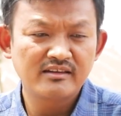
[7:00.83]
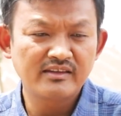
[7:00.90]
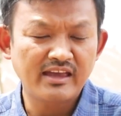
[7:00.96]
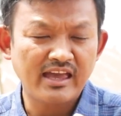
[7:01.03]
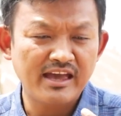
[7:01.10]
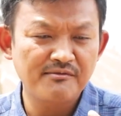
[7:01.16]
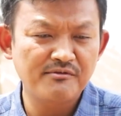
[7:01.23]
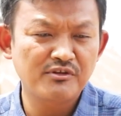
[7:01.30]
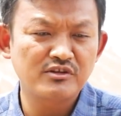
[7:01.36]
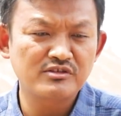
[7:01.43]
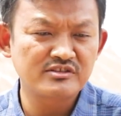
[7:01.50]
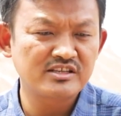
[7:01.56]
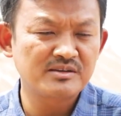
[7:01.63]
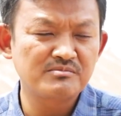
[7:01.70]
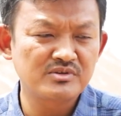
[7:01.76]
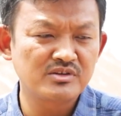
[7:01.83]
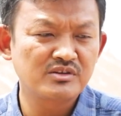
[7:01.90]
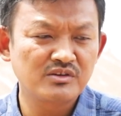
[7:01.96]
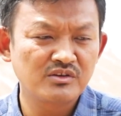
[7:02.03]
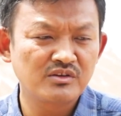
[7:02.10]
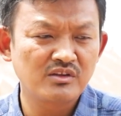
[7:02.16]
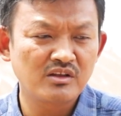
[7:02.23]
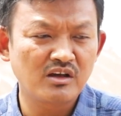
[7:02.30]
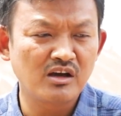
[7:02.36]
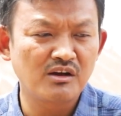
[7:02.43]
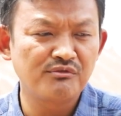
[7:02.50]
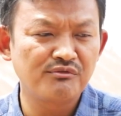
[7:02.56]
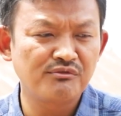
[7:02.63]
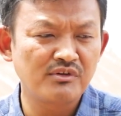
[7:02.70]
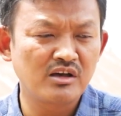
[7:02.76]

they have a concept of